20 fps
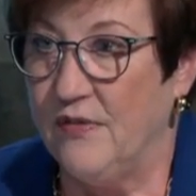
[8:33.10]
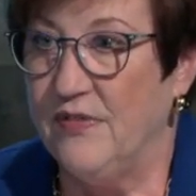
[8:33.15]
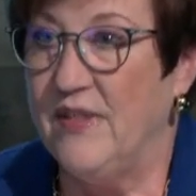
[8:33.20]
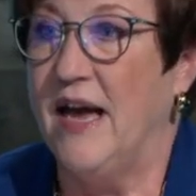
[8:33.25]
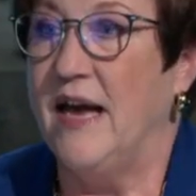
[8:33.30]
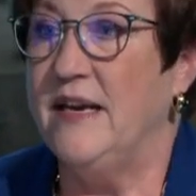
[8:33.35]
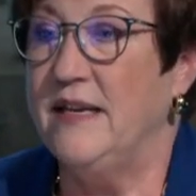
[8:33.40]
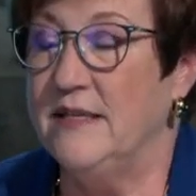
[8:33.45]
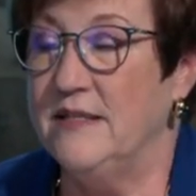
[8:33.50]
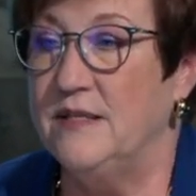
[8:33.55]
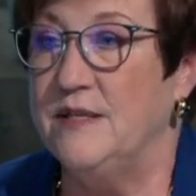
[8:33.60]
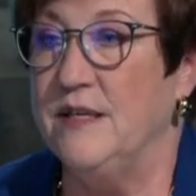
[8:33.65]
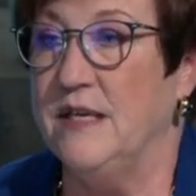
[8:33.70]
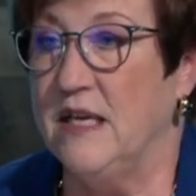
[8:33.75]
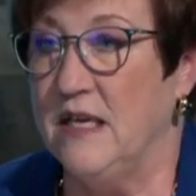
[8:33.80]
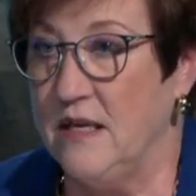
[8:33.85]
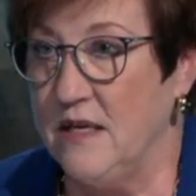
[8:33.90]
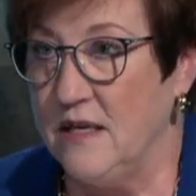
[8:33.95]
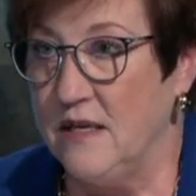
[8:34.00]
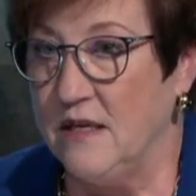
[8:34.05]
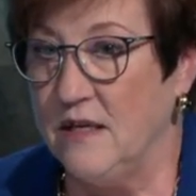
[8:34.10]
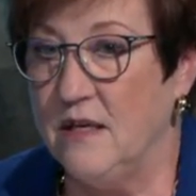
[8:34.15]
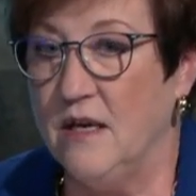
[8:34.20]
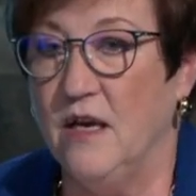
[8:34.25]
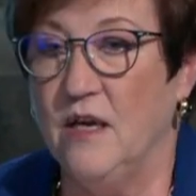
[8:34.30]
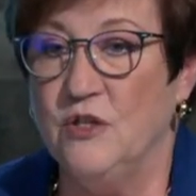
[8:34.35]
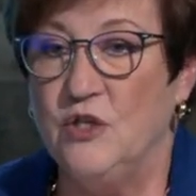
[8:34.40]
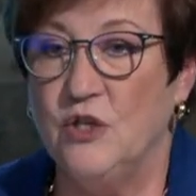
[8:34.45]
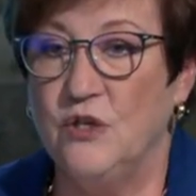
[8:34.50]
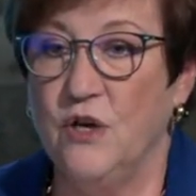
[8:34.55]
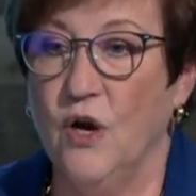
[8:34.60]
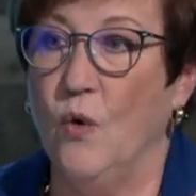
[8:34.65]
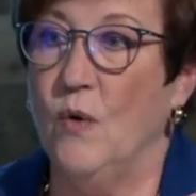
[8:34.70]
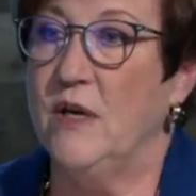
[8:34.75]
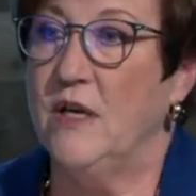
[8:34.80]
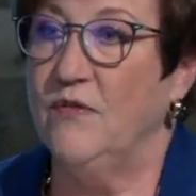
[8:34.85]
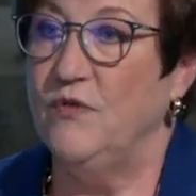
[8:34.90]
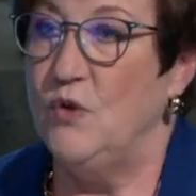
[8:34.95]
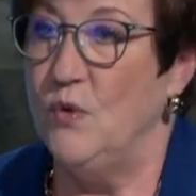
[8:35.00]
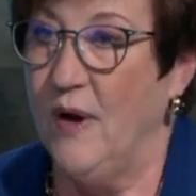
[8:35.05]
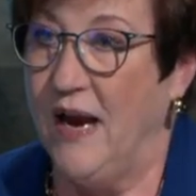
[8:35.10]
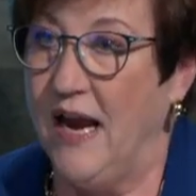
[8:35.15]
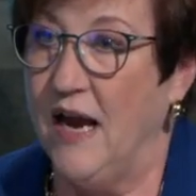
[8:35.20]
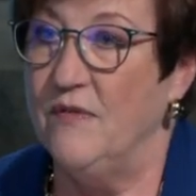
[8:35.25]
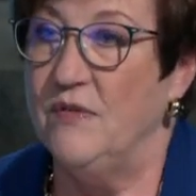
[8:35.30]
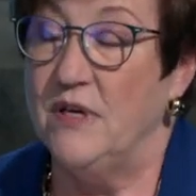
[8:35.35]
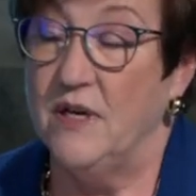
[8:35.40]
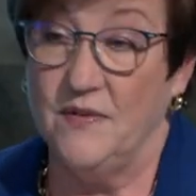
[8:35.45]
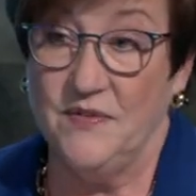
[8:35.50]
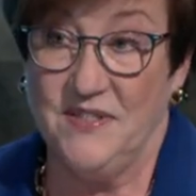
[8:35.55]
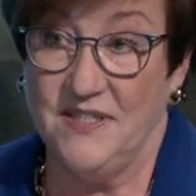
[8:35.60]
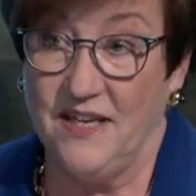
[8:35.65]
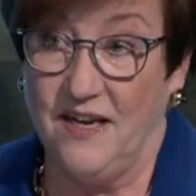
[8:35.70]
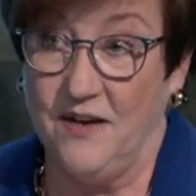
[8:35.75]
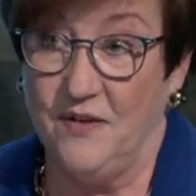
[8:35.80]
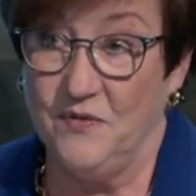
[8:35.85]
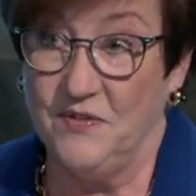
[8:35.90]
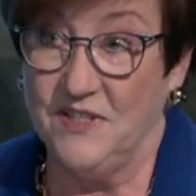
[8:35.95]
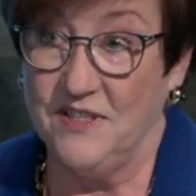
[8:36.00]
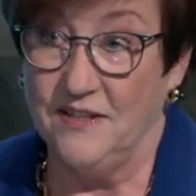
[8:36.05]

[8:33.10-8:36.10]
That is the key to knowing if you have enough saved.